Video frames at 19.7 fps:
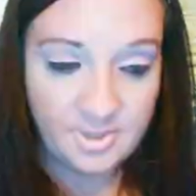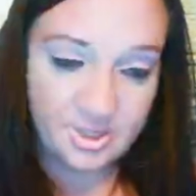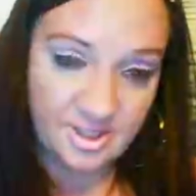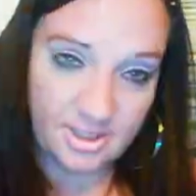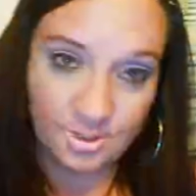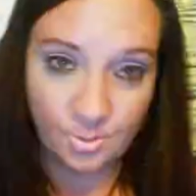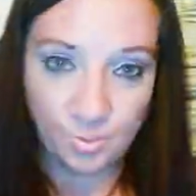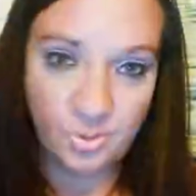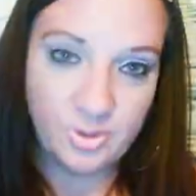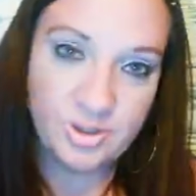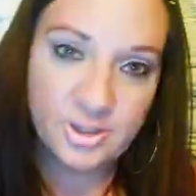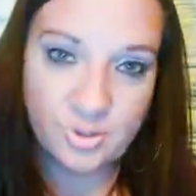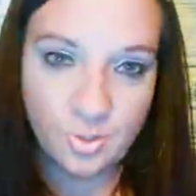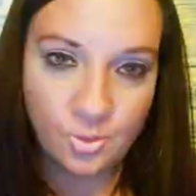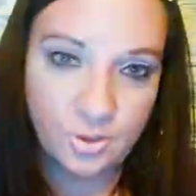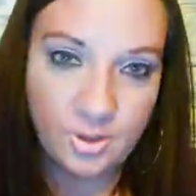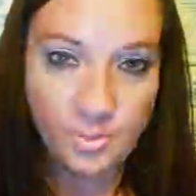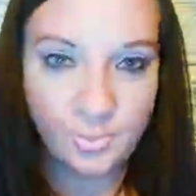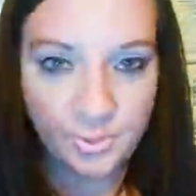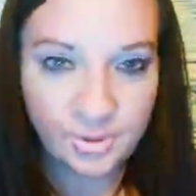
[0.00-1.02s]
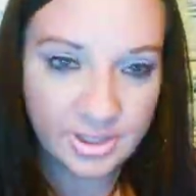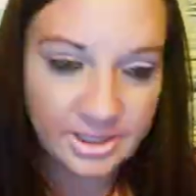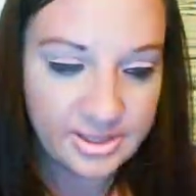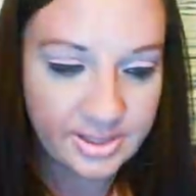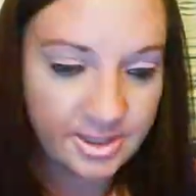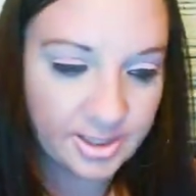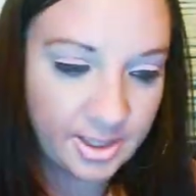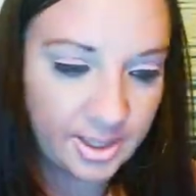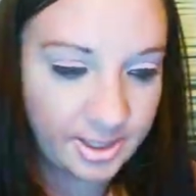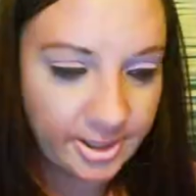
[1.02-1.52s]
Someone's going to
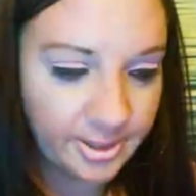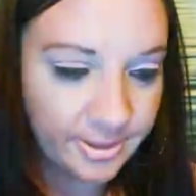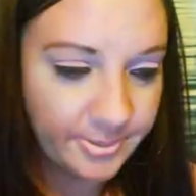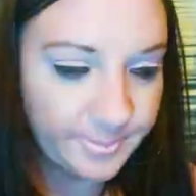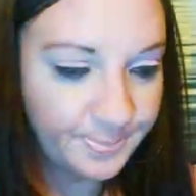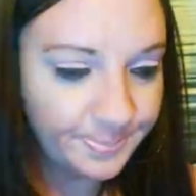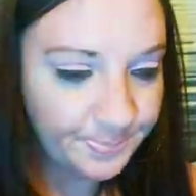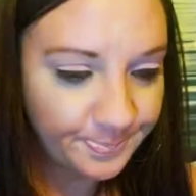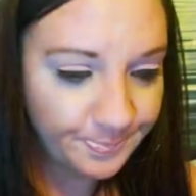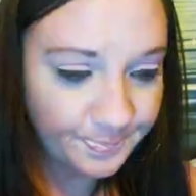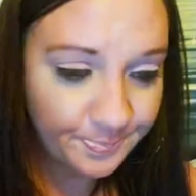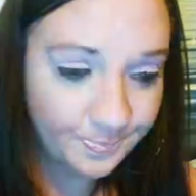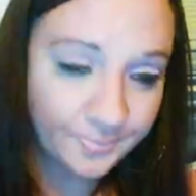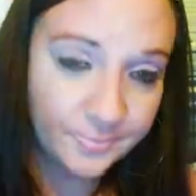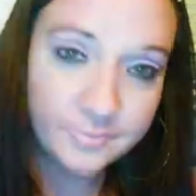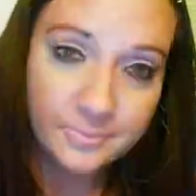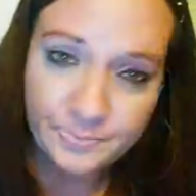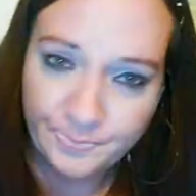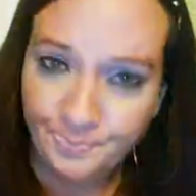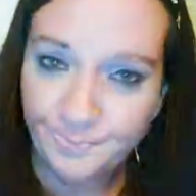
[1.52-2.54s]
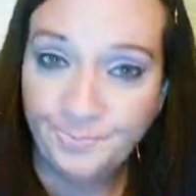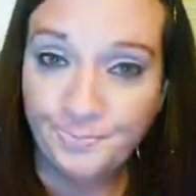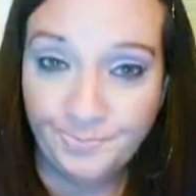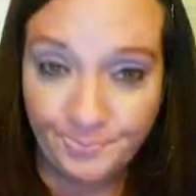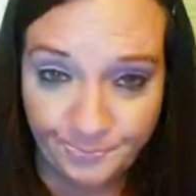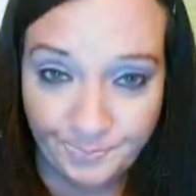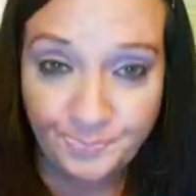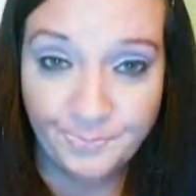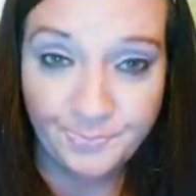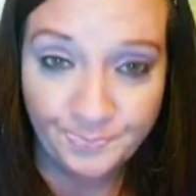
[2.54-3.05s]
prison here.
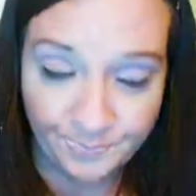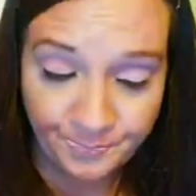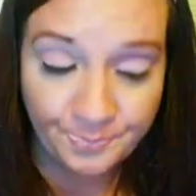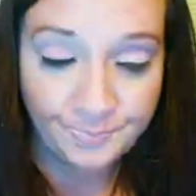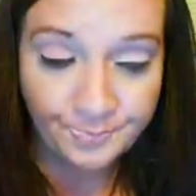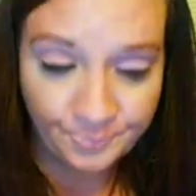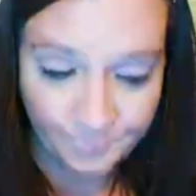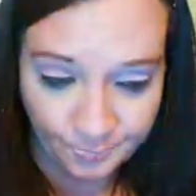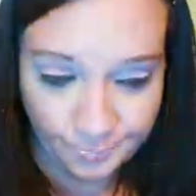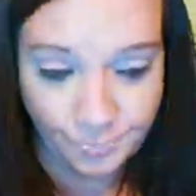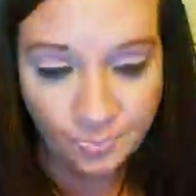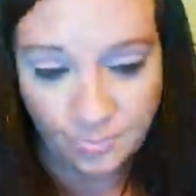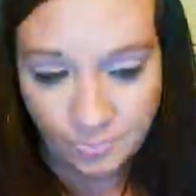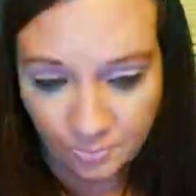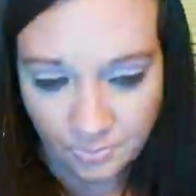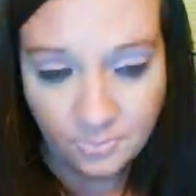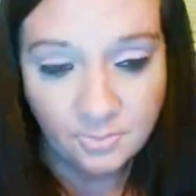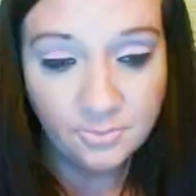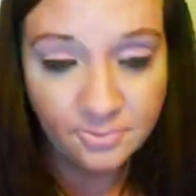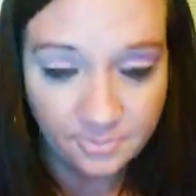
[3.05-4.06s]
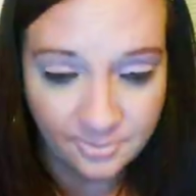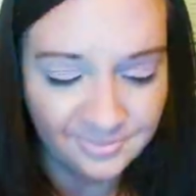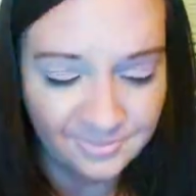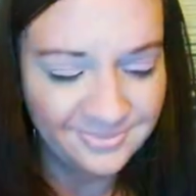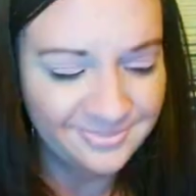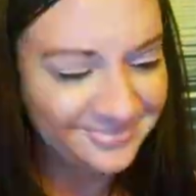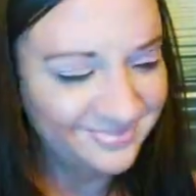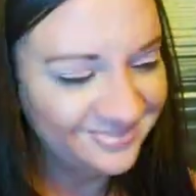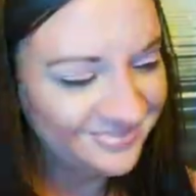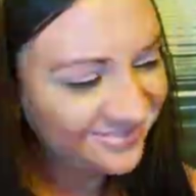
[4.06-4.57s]
Mm-hmm. Mm-hmm.
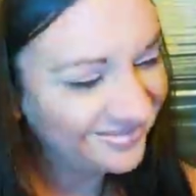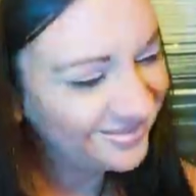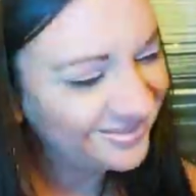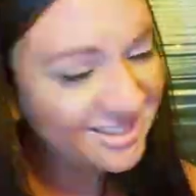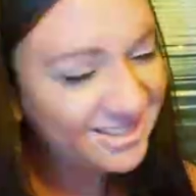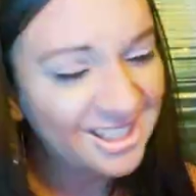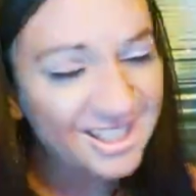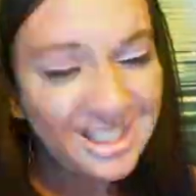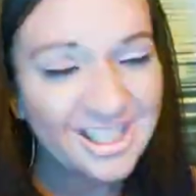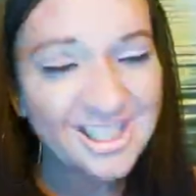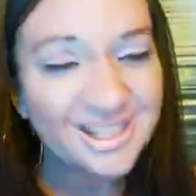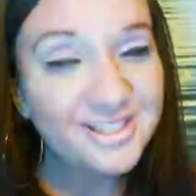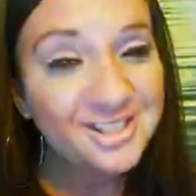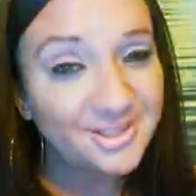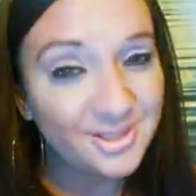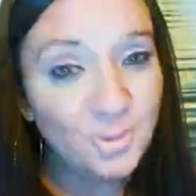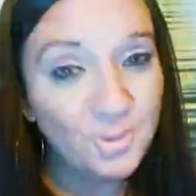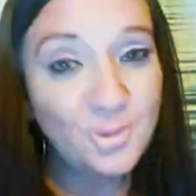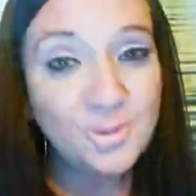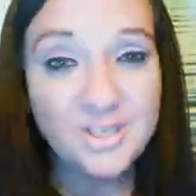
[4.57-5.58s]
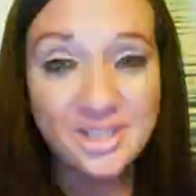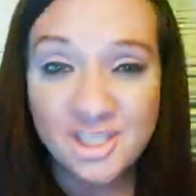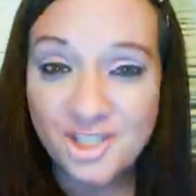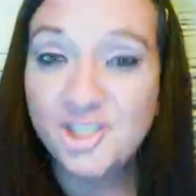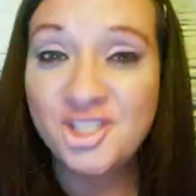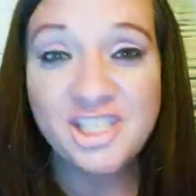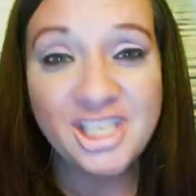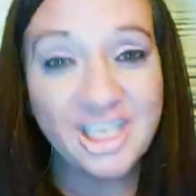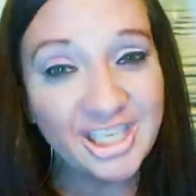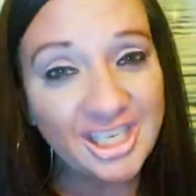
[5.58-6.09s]
Someone
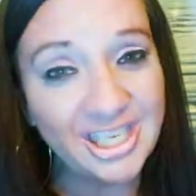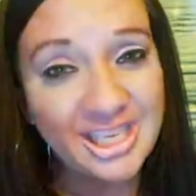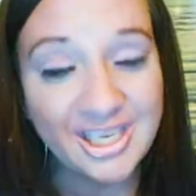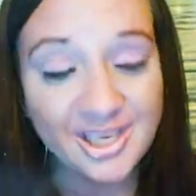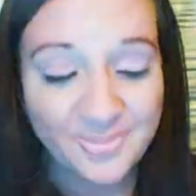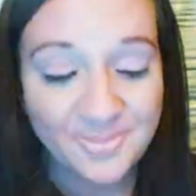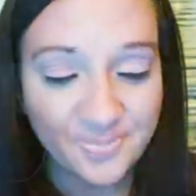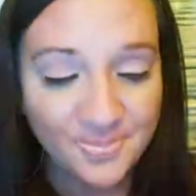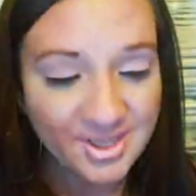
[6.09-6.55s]
shitty.